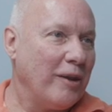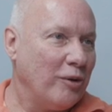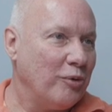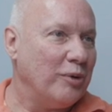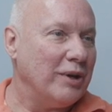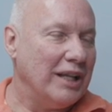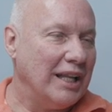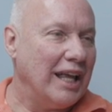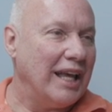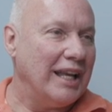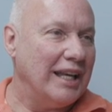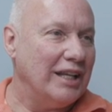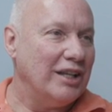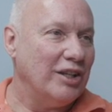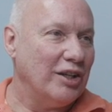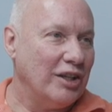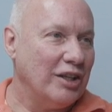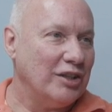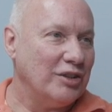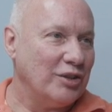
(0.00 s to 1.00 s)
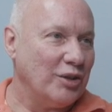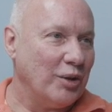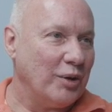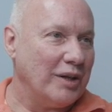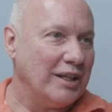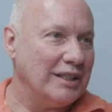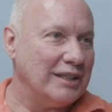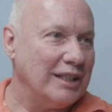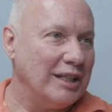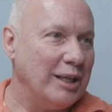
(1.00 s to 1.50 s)
related to the
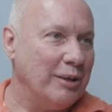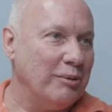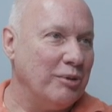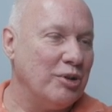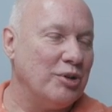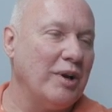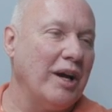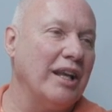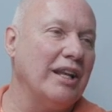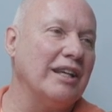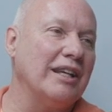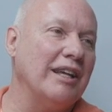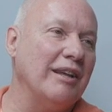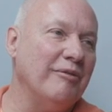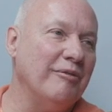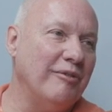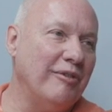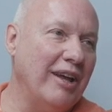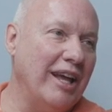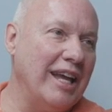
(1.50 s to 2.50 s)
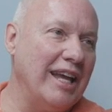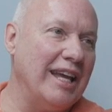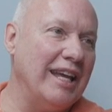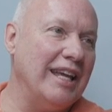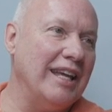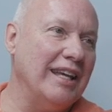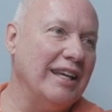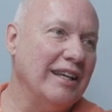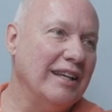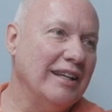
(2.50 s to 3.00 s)
stories, and he would try to
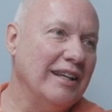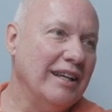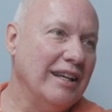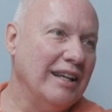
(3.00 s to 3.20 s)
convey